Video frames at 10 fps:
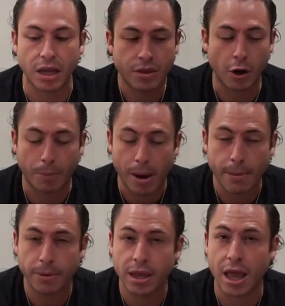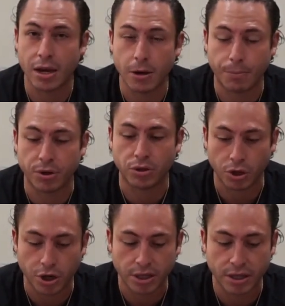then I'll probably end up
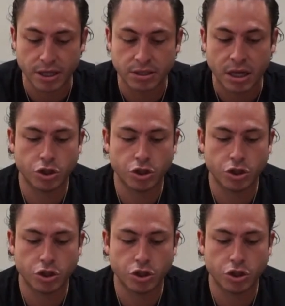returning these,